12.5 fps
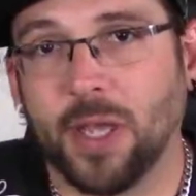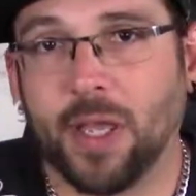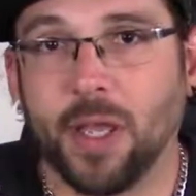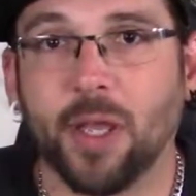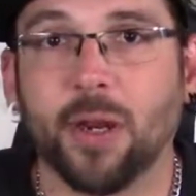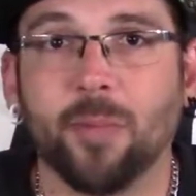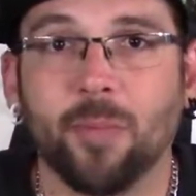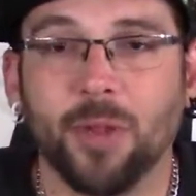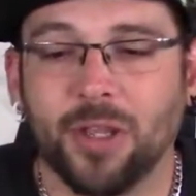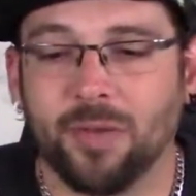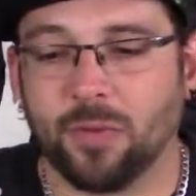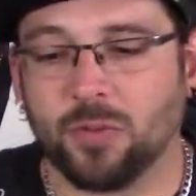and
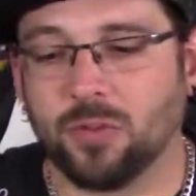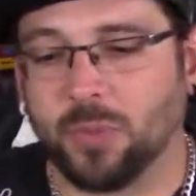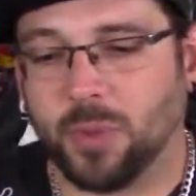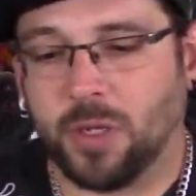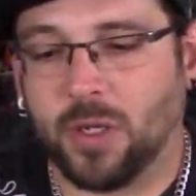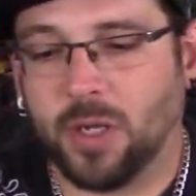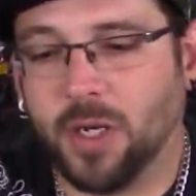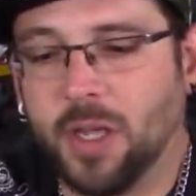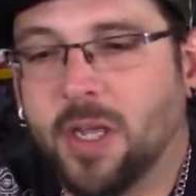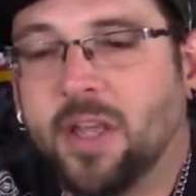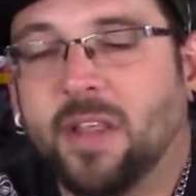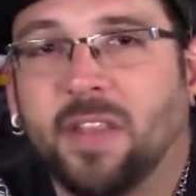Medieval Spawn.
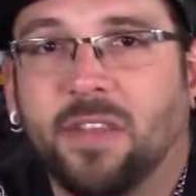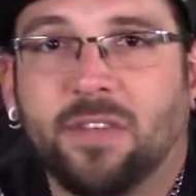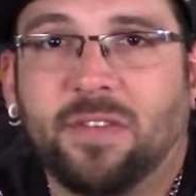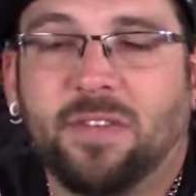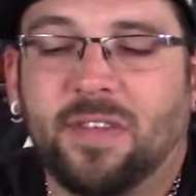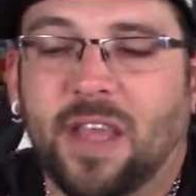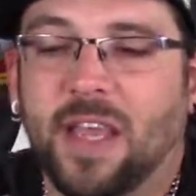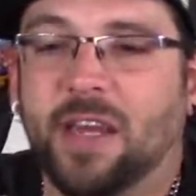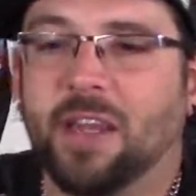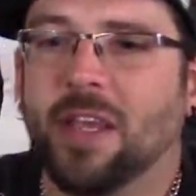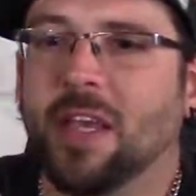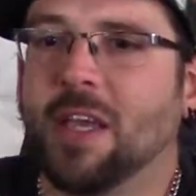This
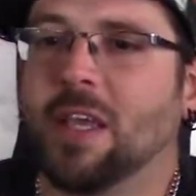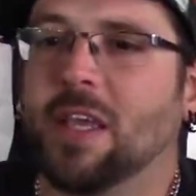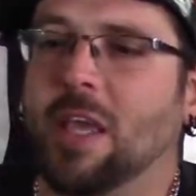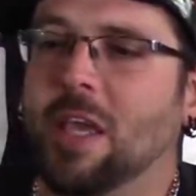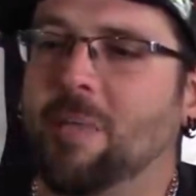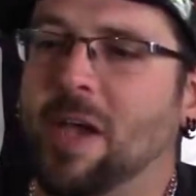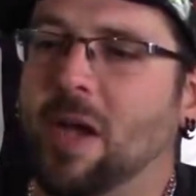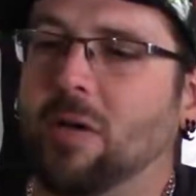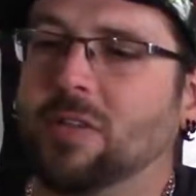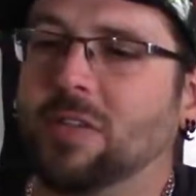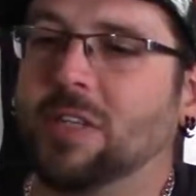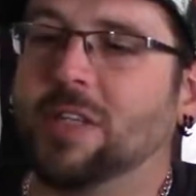set came
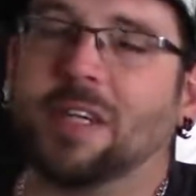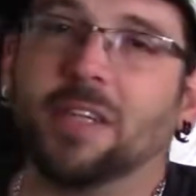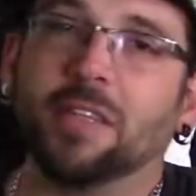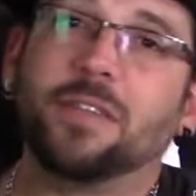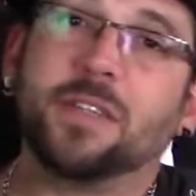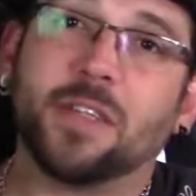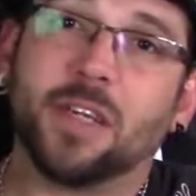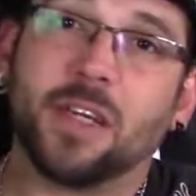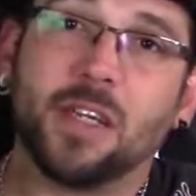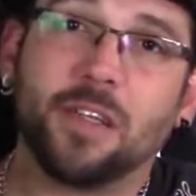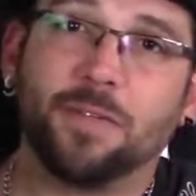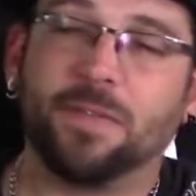out in
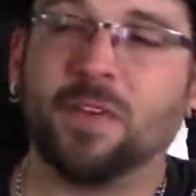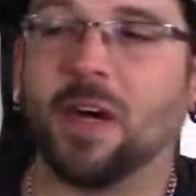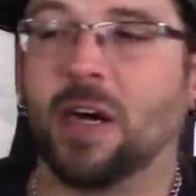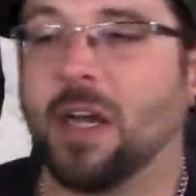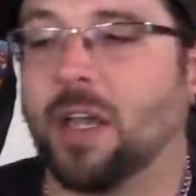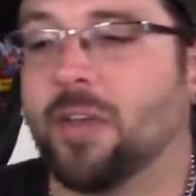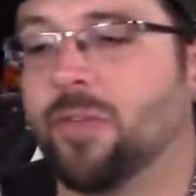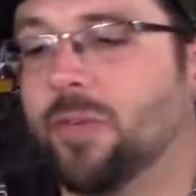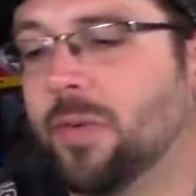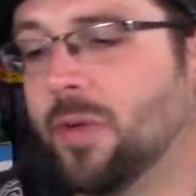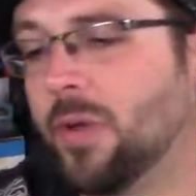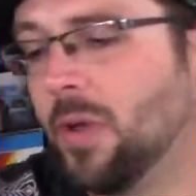
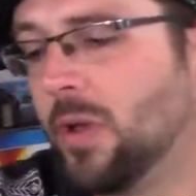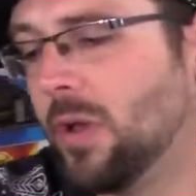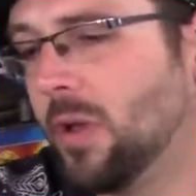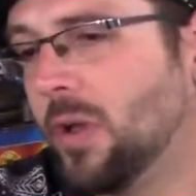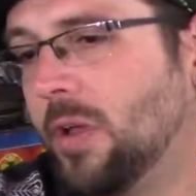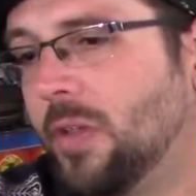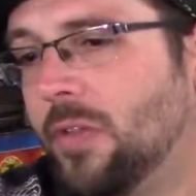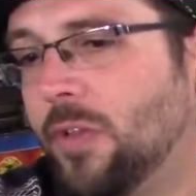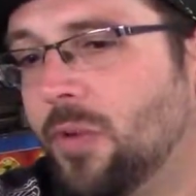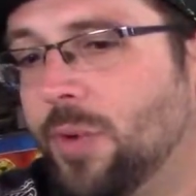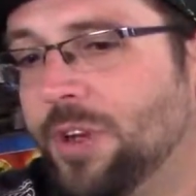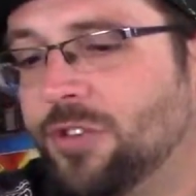1995.
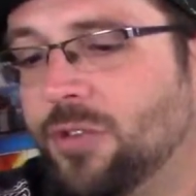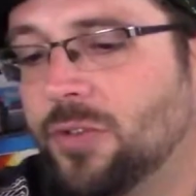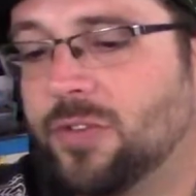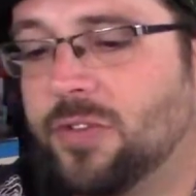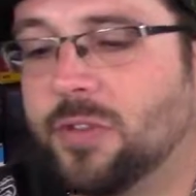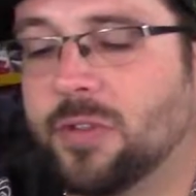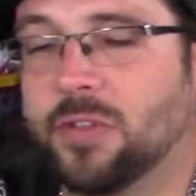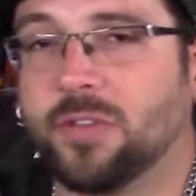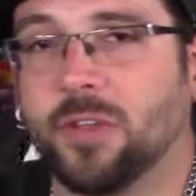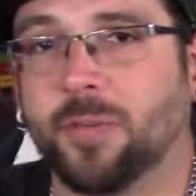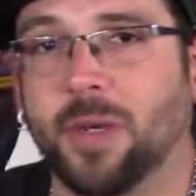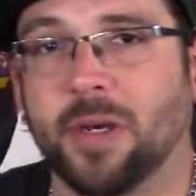The original
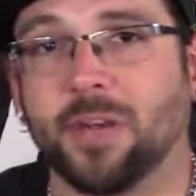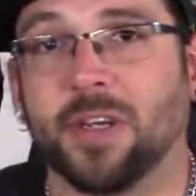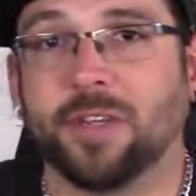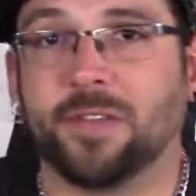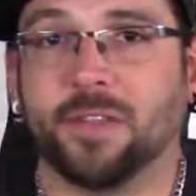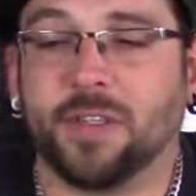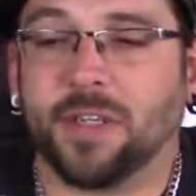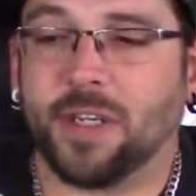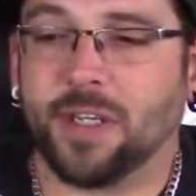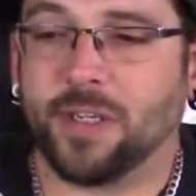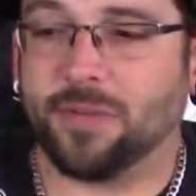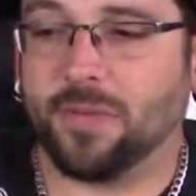series came out in
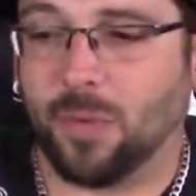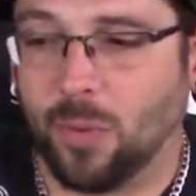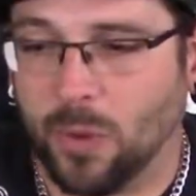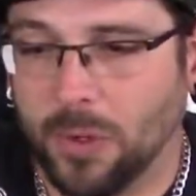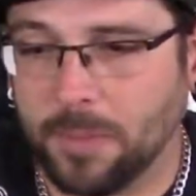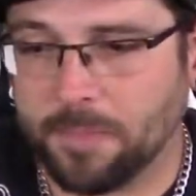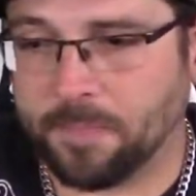1994.